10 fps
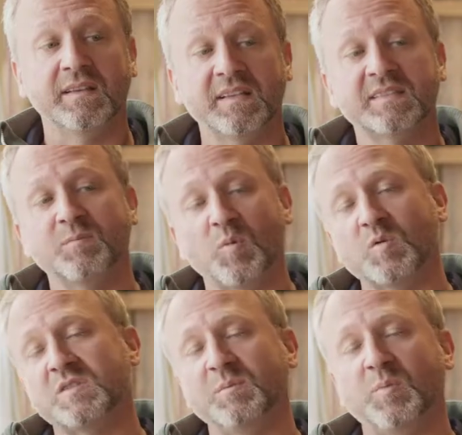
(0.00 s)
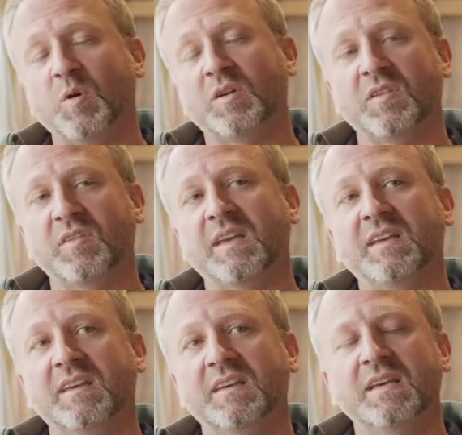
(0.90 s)
That's the most important thing.
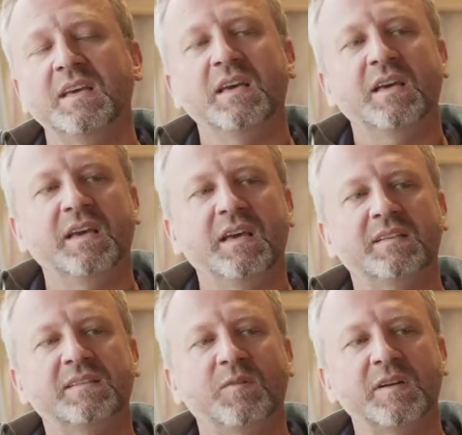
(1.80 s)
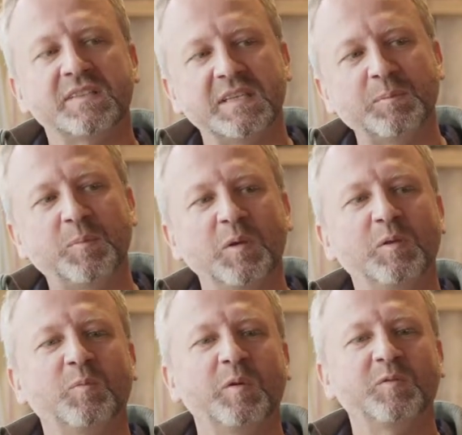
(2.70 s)
It's very simple,
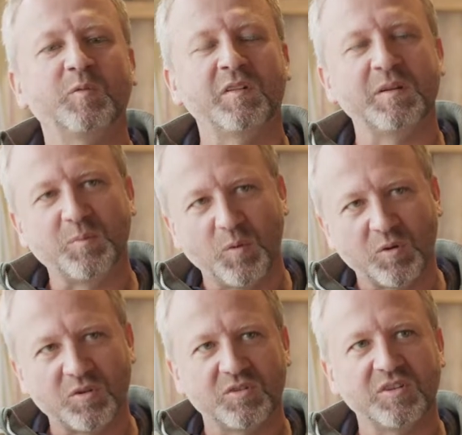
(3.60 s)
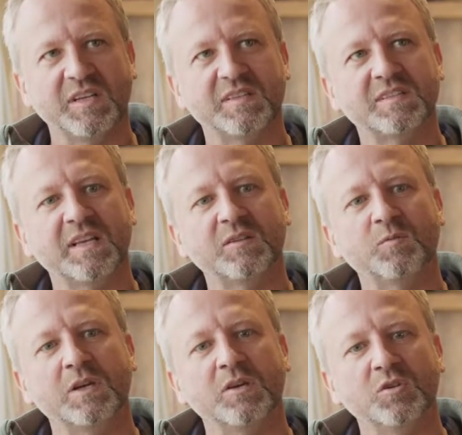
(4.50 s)
but very important. It's that
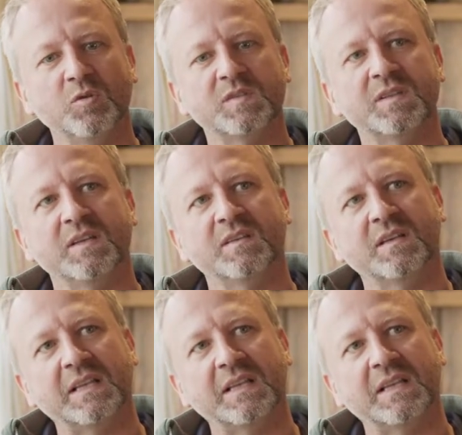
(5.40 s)
we are using the